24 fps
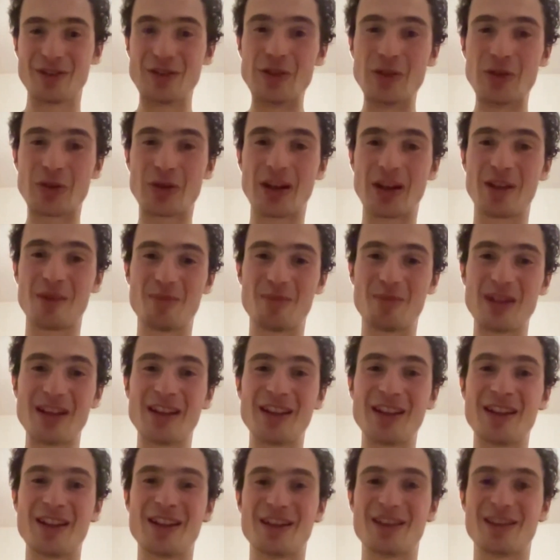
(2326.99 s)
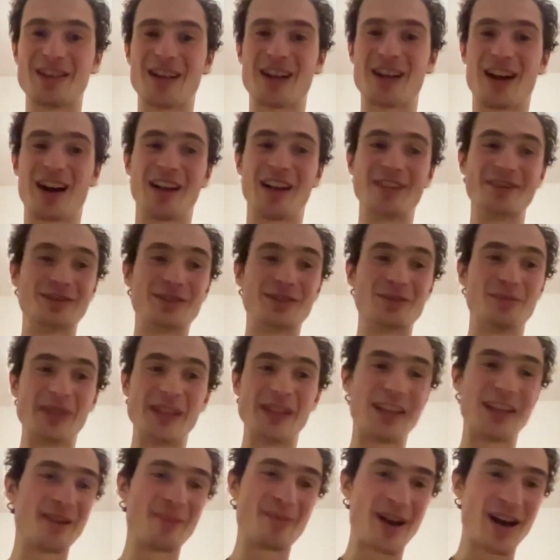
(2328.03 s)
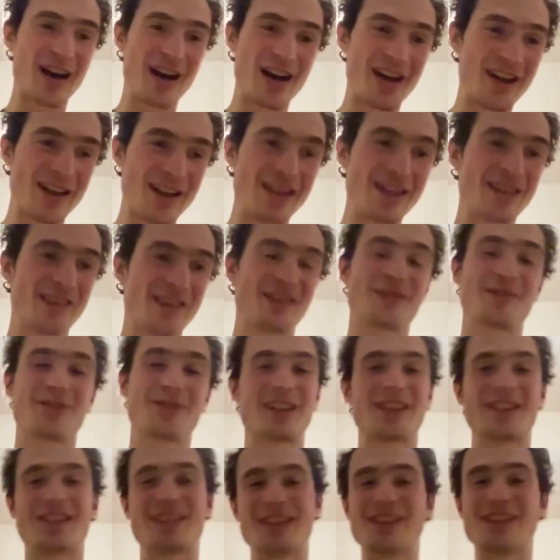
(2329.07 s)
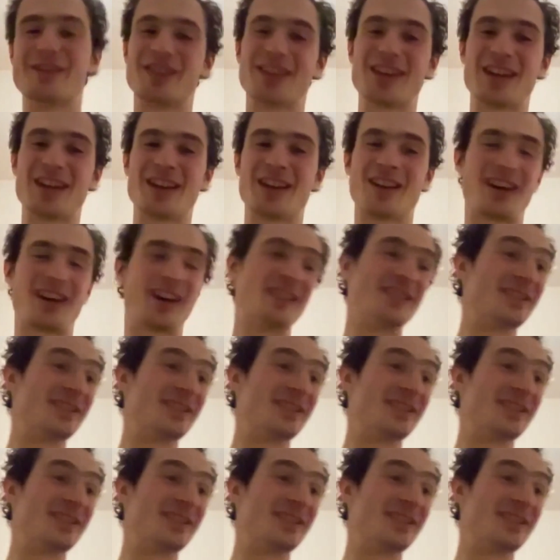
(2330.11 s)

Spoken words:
You can be under BMI criteria,